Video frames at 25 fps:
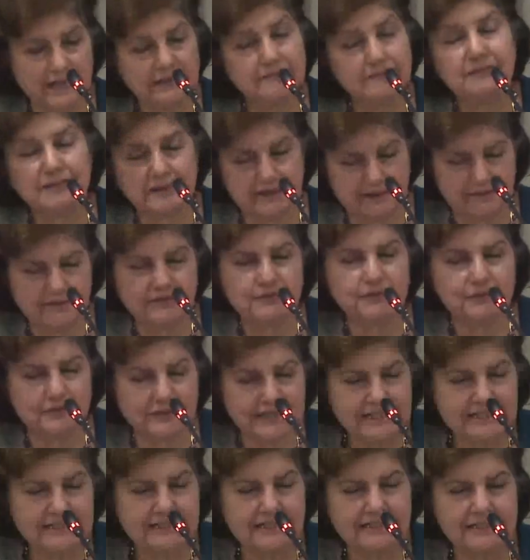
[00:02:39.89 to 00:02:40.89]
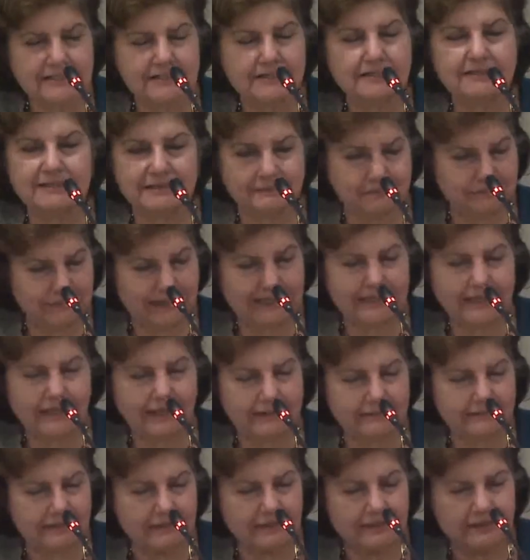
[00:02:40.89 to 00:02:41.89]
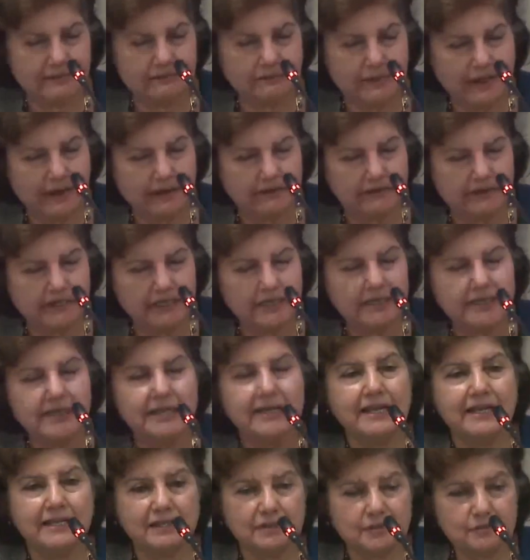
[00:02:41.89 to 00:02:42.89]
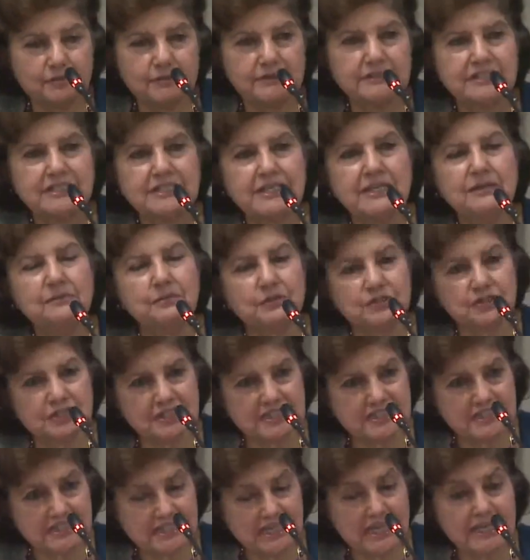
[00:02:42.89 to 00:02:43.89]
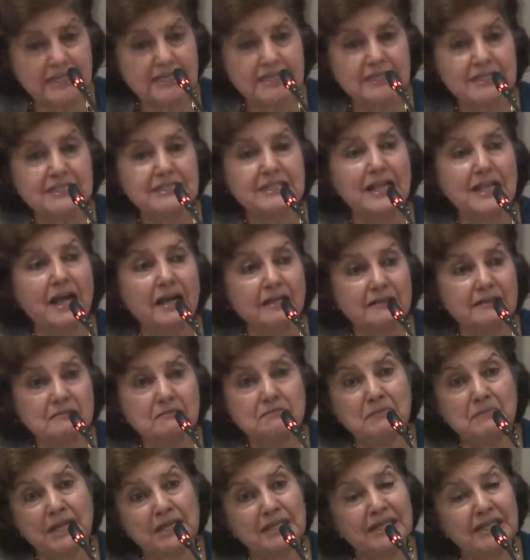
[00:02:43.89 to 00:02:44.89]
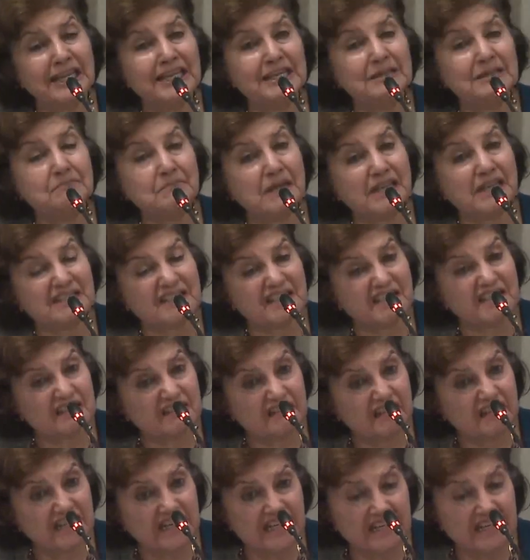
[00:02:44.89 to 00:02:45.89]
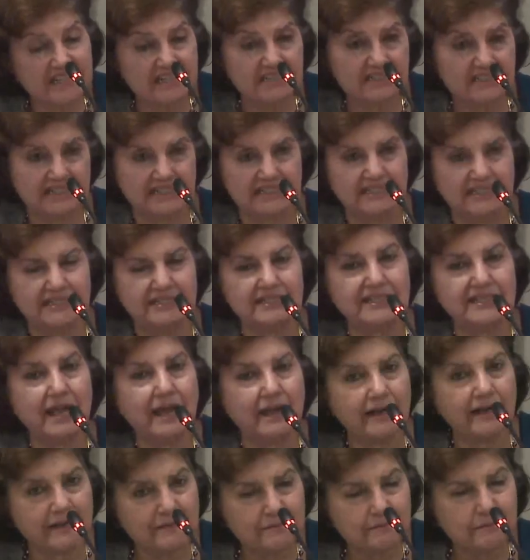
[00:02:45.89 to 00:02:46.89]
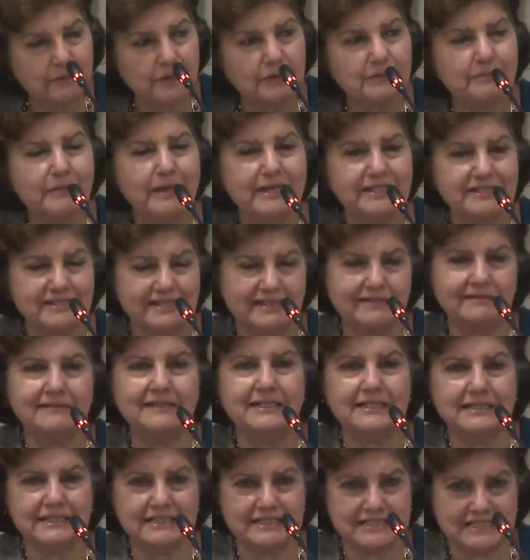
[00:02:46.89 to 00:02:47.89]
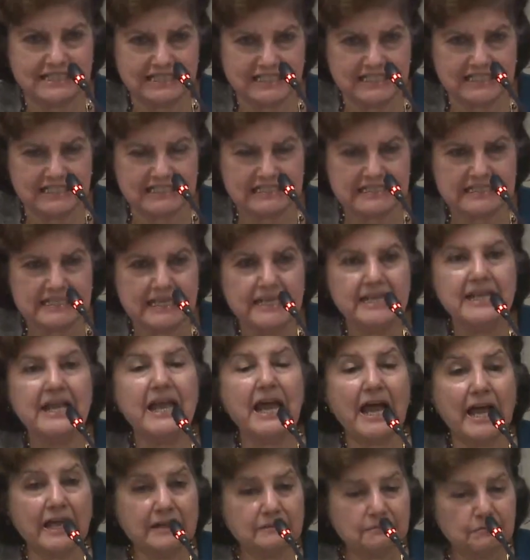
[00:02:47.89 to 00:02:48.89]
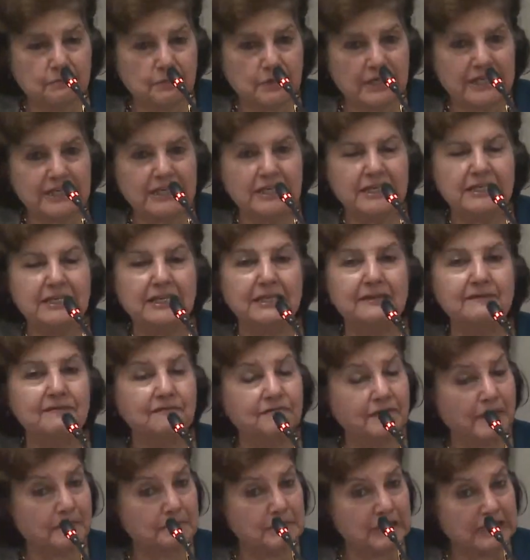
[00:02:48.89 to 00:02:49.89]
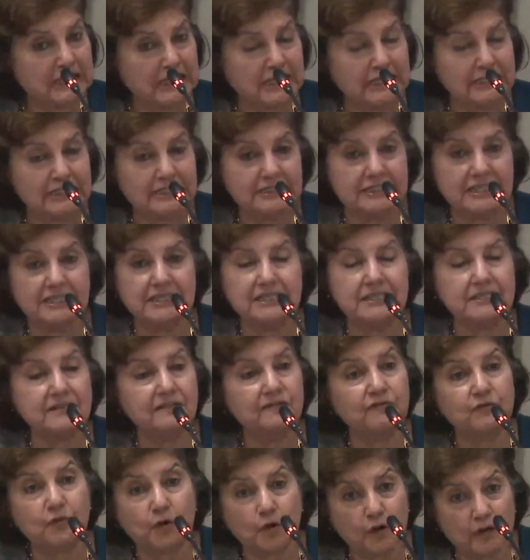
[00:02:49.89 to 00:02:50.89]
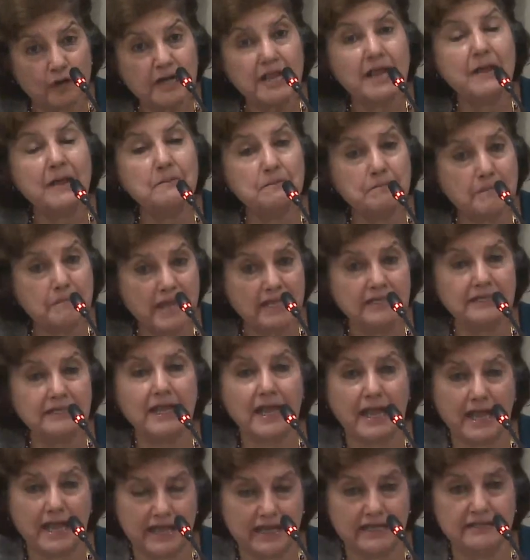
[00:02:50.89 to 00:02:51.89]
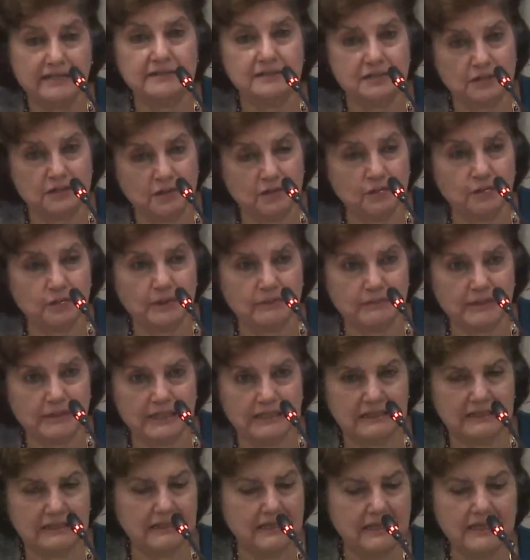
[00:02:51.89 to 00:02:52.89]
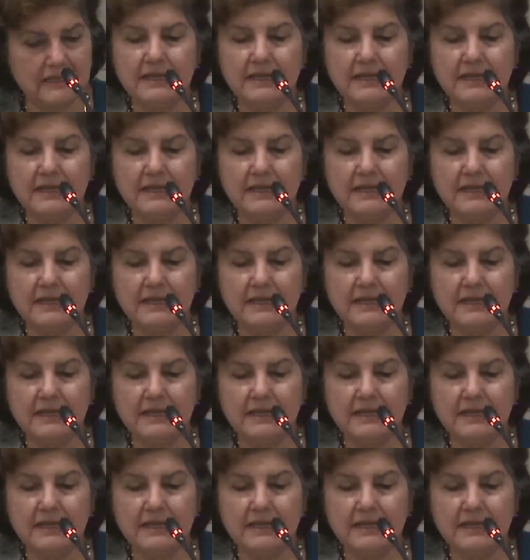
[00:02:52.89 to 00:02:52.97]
and if you read it, by Kathleen Barry, you will see what she's saying is unmaking masculinities, hyper-masculinities, and bringing in femininities for men and women.